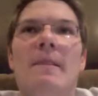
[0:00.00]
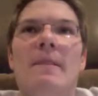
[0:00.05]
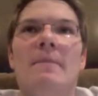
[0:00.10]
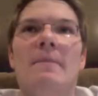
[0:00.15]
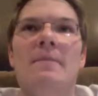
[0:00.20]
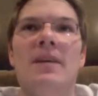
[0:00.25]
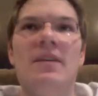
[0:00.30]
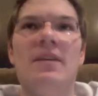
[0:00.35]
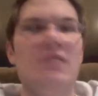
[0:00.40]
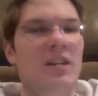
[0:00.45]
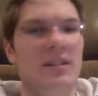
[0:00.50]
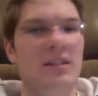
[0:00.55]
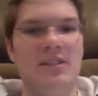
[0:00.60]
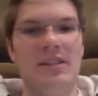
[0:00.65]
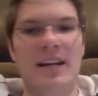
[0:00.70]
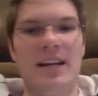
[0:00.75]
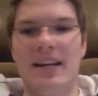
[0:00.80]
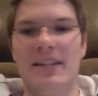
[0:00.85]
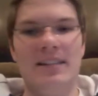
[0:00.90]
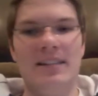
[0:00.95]
even
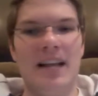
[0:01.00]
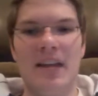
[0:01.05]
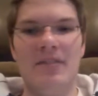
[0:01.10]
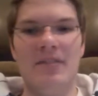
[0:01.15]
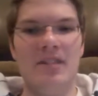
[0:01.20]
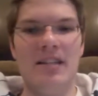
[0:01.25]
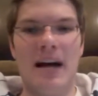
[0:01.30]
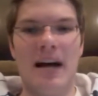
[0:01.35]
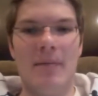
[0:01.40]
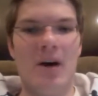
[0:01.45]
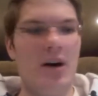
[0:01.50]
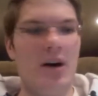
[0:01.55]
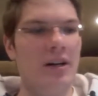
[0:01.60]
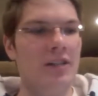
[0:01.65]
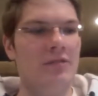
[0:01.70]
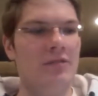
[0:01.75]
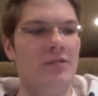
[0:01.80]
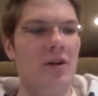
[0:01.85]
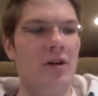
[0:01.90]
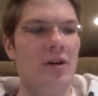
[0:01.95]
it's not even Tom
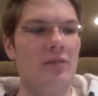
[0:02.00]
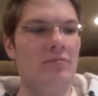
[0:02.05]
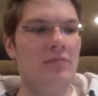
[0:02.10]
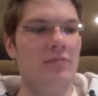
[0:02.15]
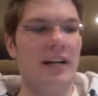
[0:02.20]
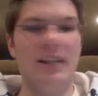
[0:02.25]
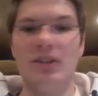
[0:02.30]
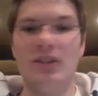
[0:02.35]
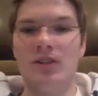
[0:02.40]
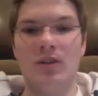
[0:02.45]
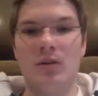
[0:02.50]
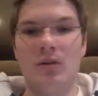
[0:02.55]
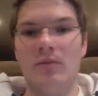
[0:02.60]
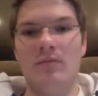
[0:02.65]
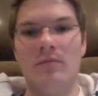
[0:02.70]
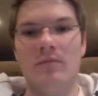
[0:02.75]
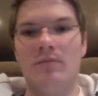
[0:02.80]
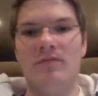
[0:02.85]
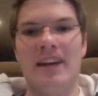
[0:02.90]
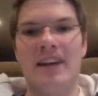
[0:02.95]
Hardy's fault. I just don't
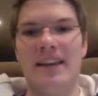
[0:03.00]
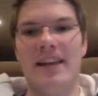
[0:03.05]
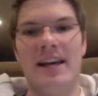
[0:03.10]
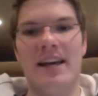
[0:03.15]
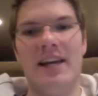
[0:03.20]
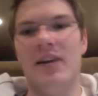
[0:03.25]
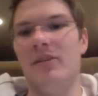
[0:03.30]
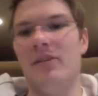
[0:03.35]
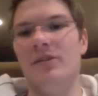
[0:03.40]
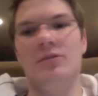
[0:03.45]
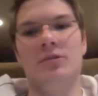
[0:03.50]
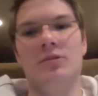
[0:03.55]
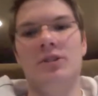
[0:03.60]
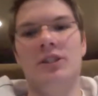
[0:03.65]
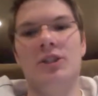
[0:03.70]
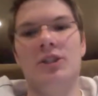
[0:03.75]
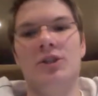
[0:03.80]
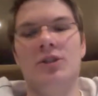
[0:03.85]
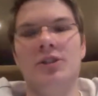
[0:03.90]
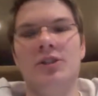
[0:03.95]
find that character
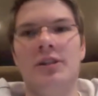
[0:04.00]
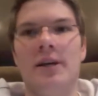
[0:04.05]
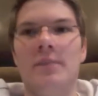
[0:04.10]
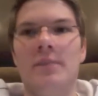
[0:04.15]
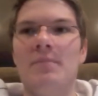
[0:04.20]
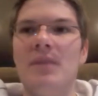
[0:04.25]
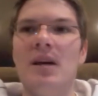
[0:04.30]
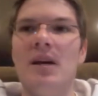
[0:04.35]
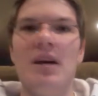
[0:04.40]
really interesting.